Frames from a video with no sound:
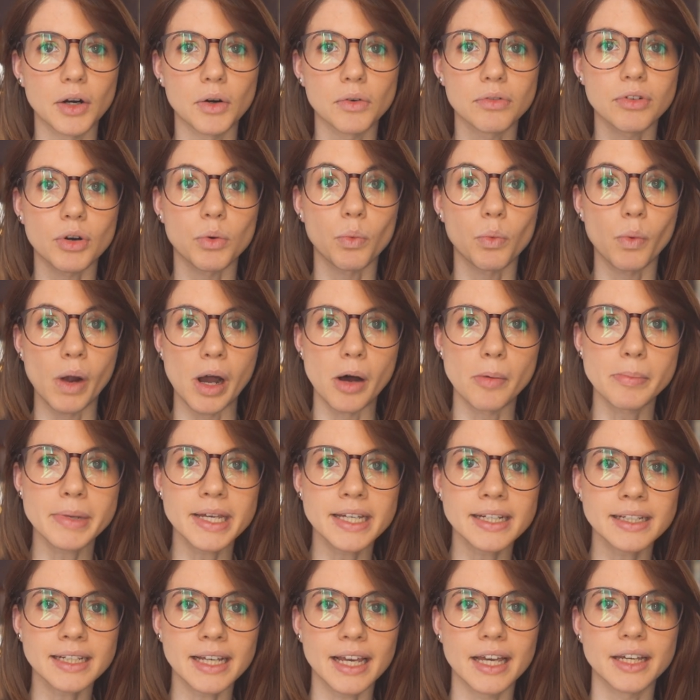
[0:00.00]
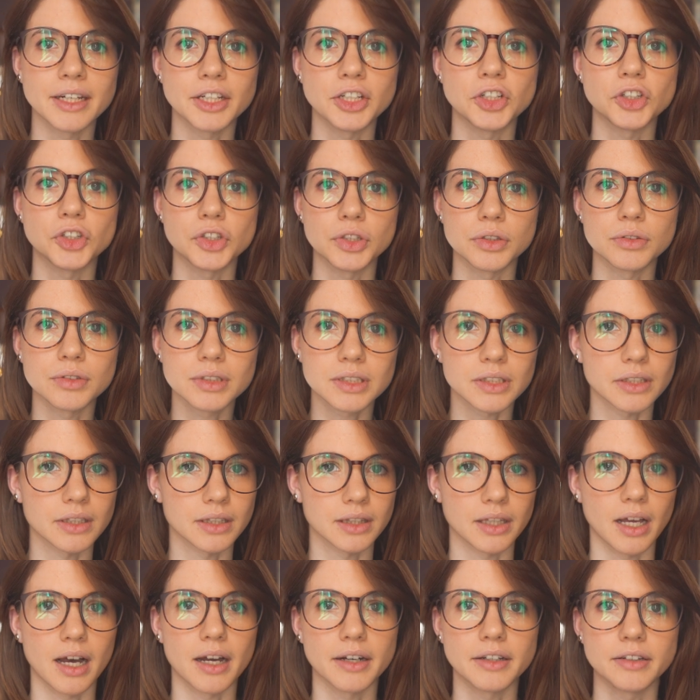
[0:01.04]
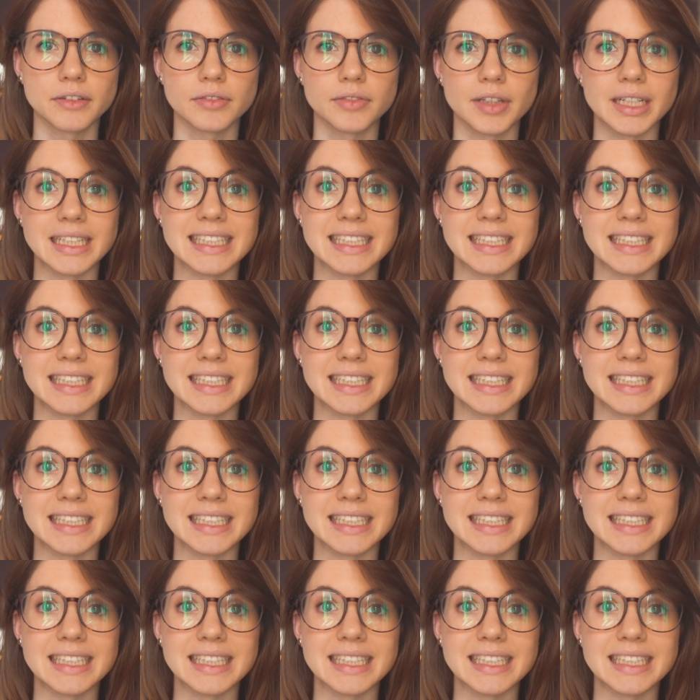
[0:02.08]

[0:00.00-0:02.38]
overwhelming and induce a lot of